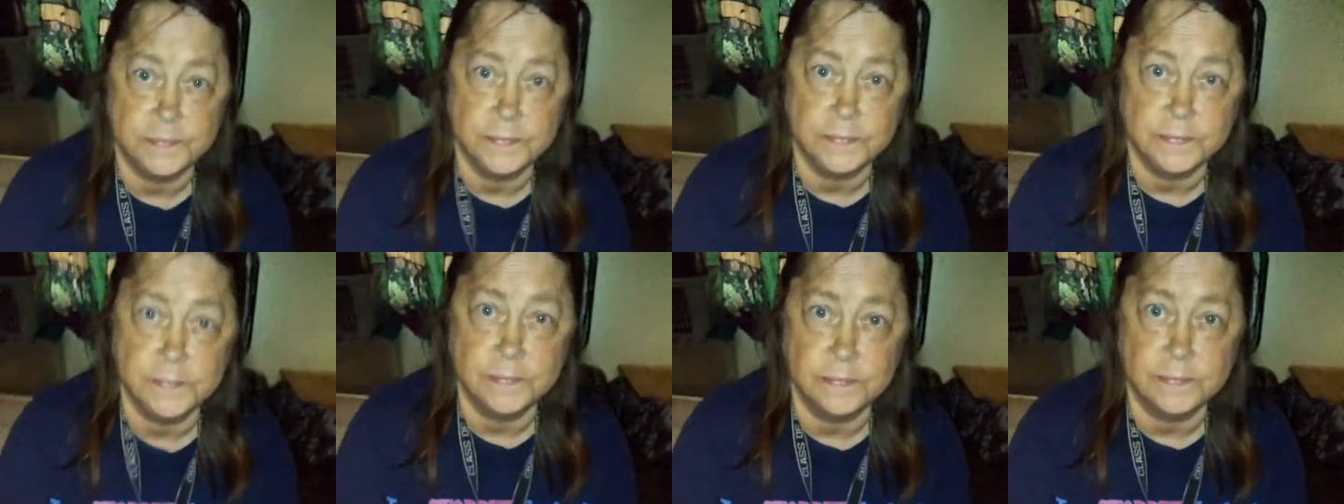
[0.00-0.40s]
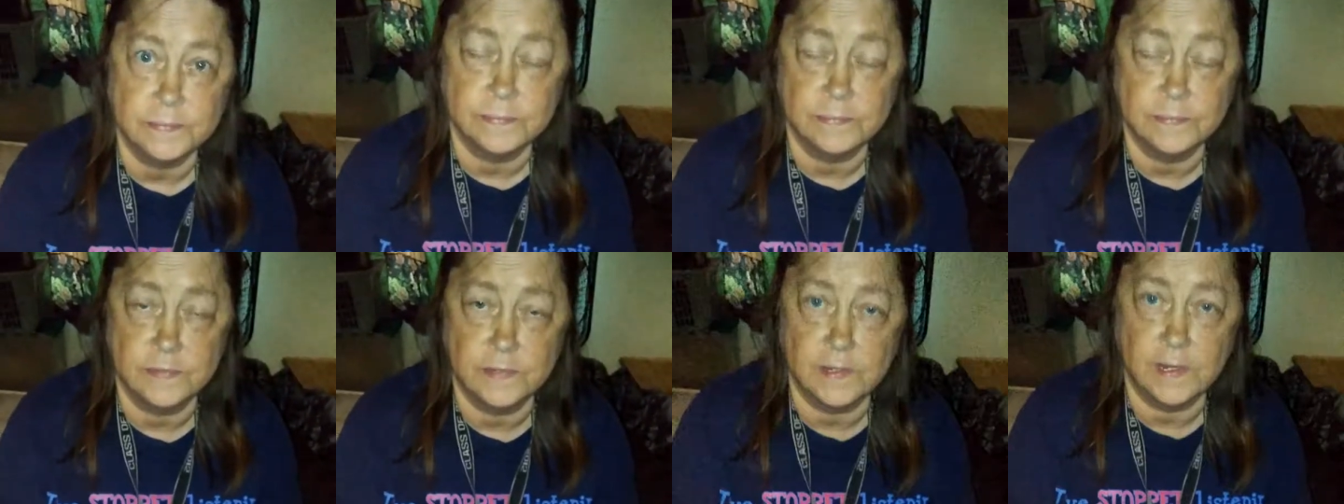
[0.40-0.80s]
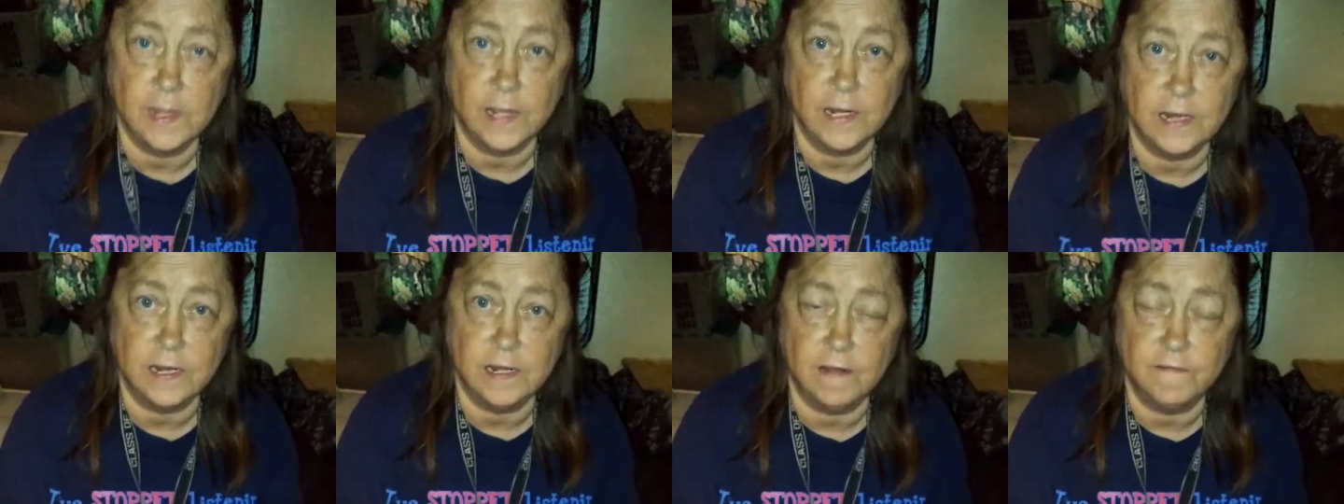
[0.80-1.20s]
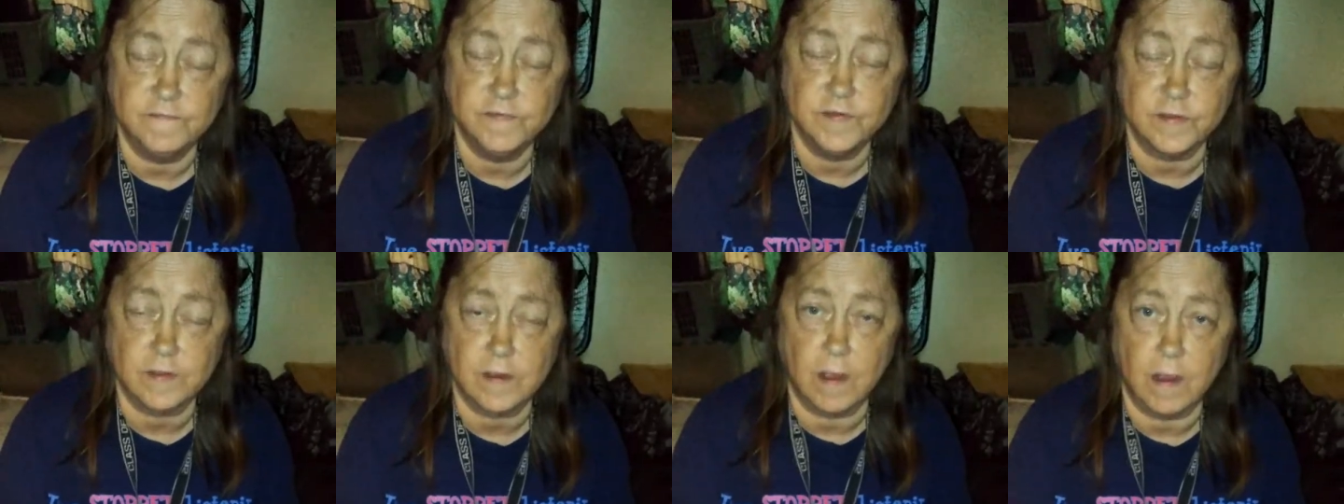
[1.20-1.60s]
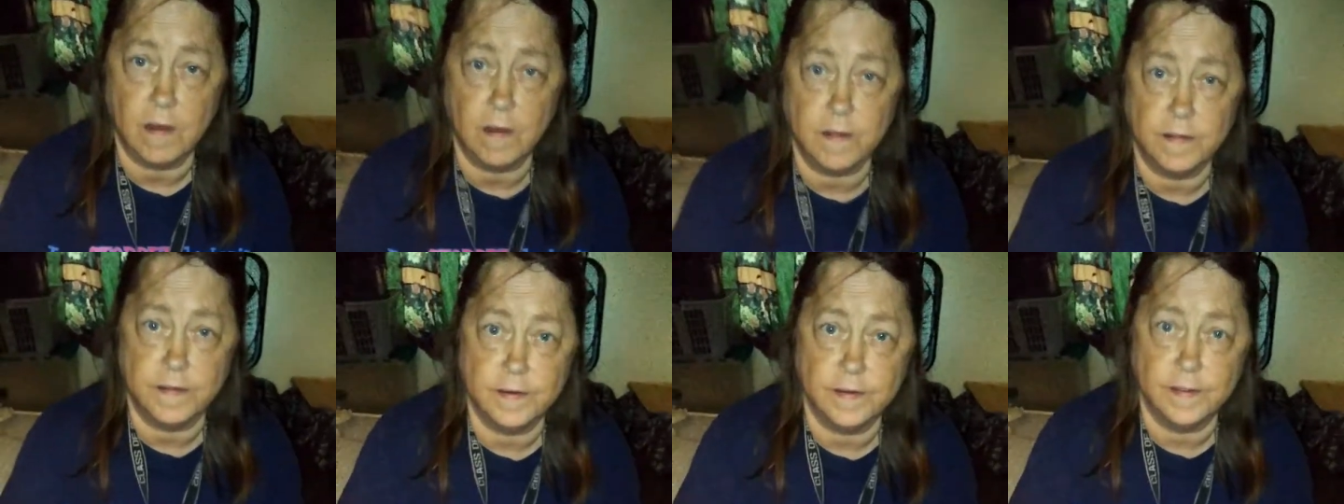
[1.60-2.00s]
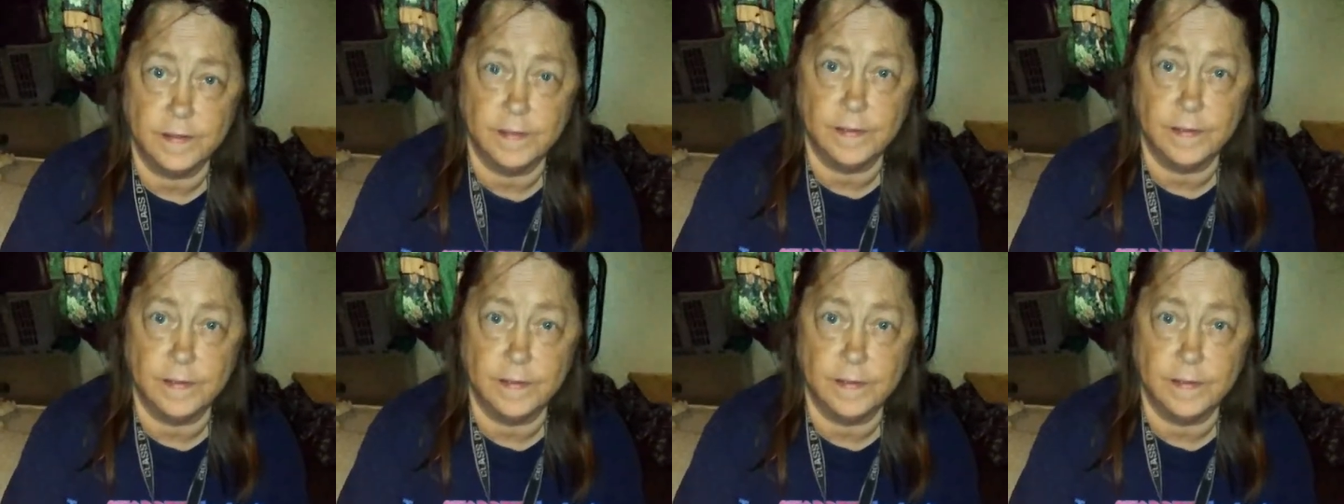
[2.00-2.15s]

Yeah, read the. I love your card.